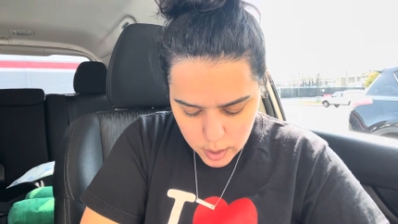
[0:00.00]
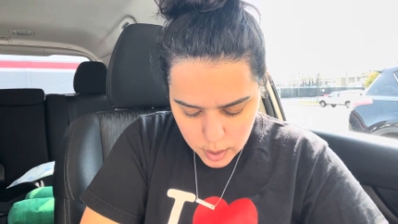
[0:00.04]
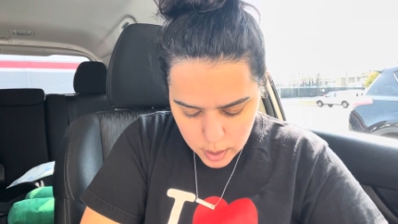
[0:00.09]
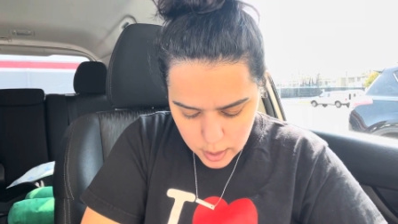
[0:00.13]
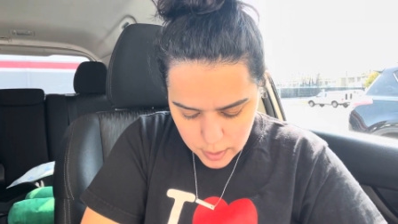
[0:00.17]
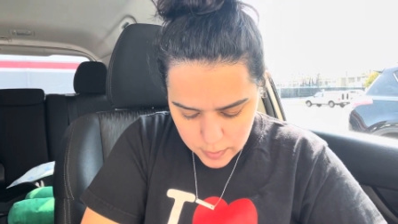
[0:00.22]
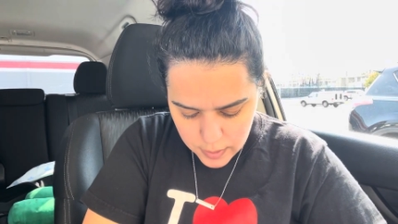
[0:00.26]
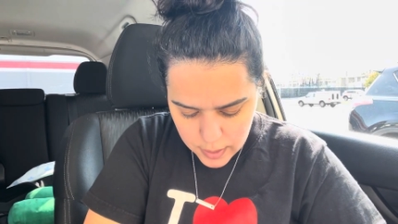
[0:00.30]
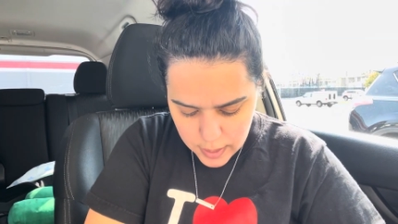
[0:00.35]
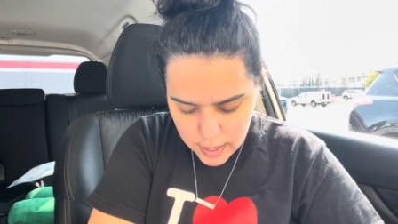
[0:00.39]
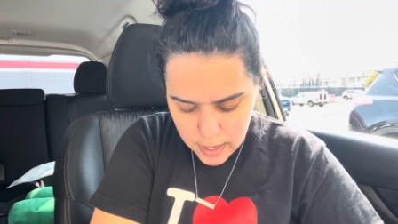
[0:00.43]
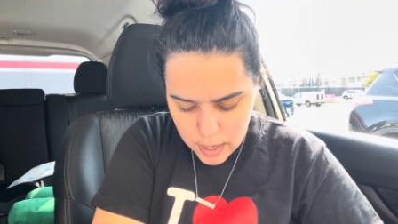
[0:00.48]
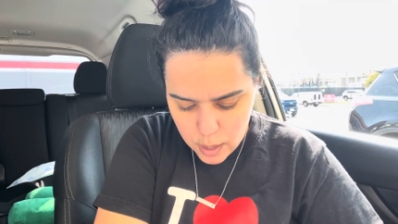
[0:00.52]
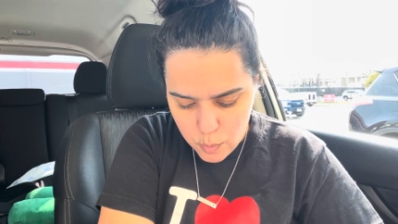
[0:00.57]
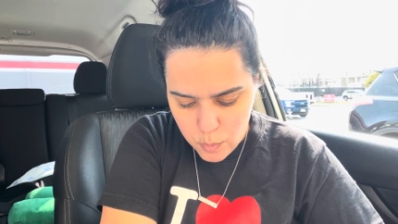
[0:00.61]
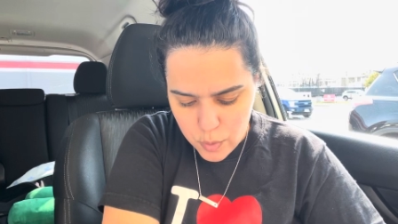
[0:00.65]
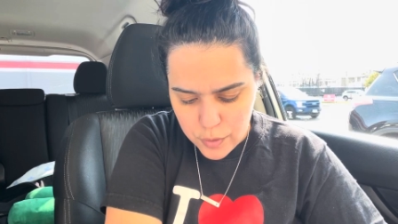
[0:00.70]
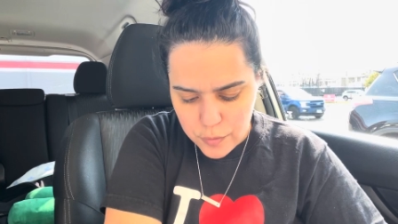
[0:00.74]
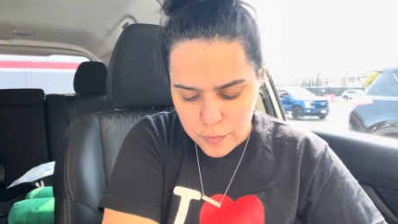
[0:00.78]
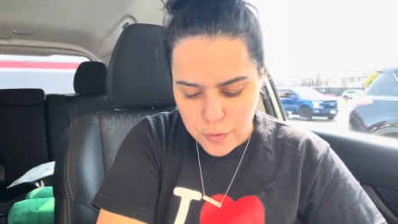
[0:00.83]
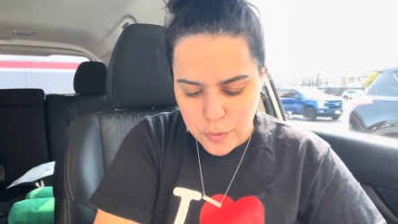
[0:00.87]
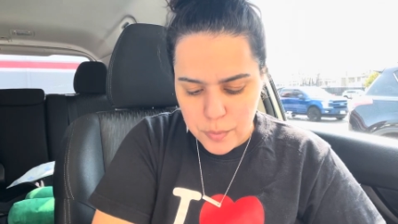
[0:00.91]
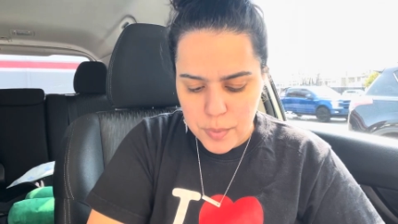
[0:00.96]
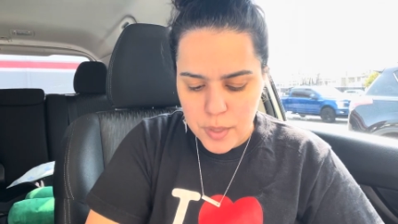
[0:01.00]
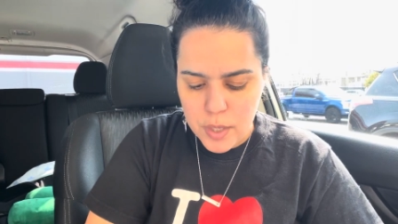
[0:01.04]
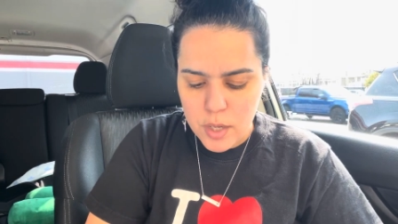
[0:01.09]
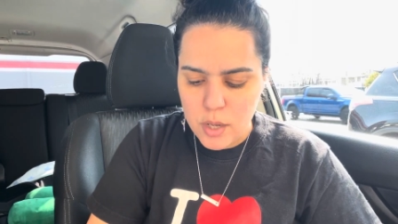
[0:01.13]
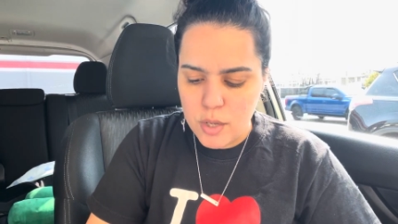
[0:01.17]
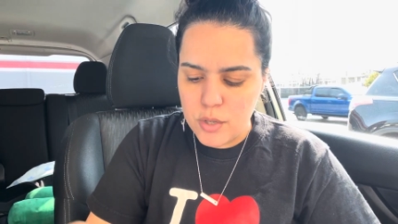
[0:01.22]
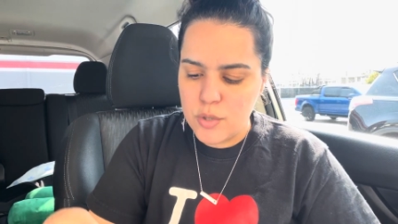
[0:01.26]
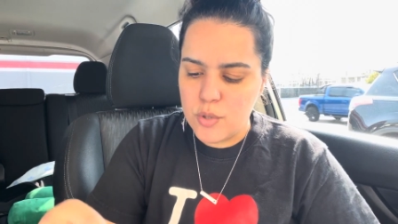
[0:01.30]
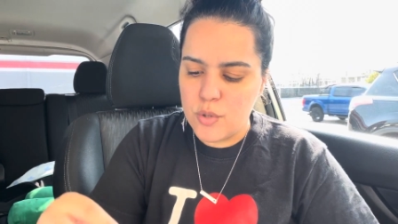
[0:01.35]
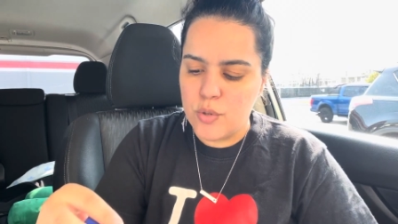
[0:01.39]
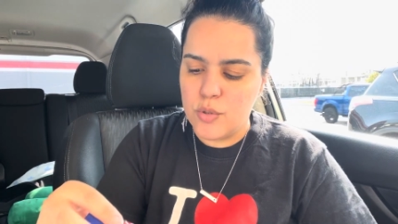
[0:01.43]
And then I got one for me
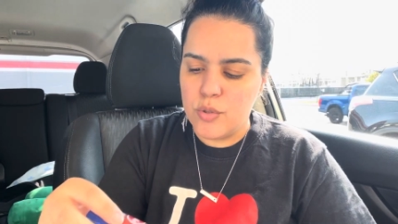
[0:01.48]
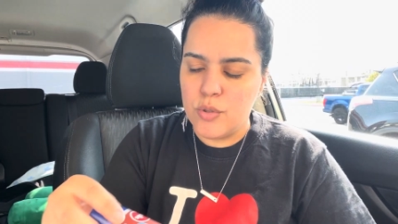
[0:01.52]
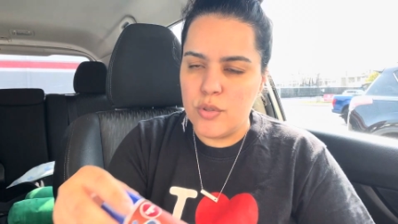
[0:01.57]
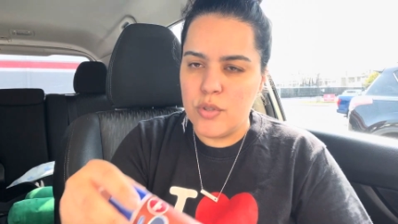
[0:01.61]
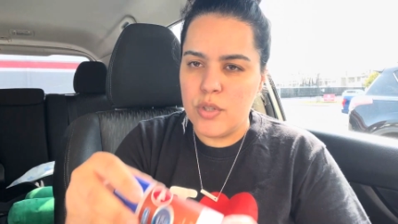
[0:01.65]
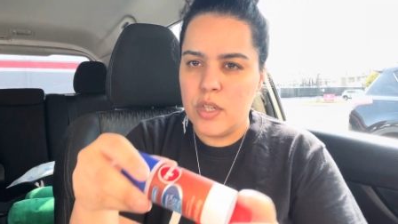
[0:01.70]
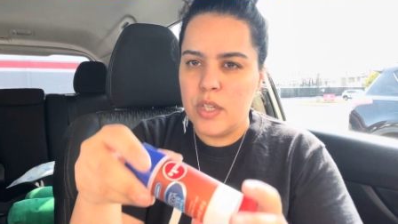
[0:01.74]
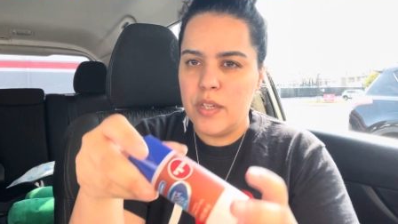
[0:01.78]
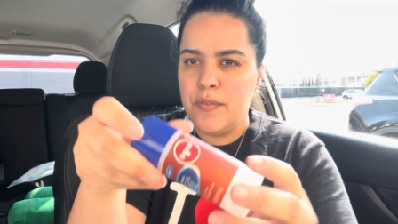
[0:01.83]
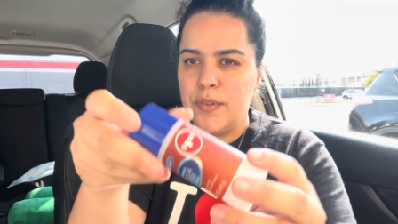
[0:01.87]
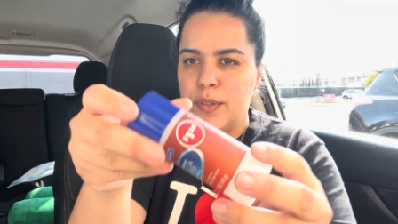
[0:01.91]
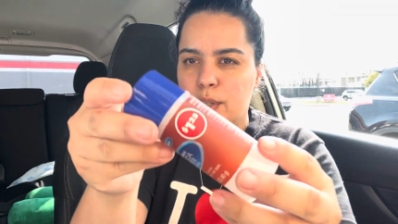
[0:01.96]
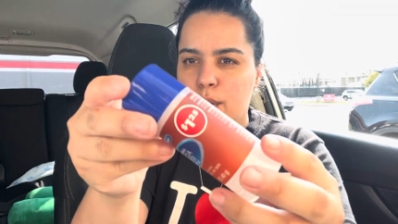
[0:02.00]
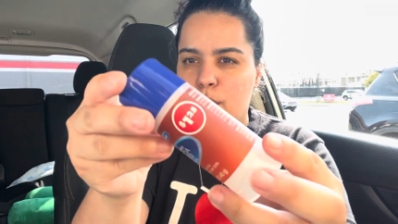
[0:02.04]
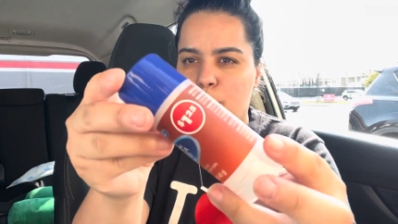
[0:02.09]
also to leave in the